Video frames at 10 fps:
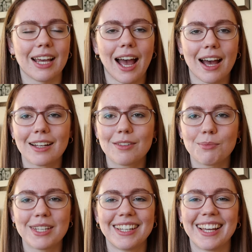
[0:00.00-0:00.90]
cat
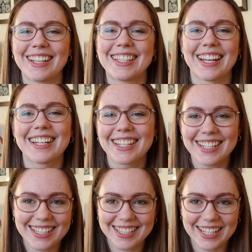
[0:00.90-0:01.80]
being
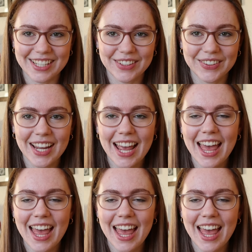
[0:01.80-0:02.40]
excited to see you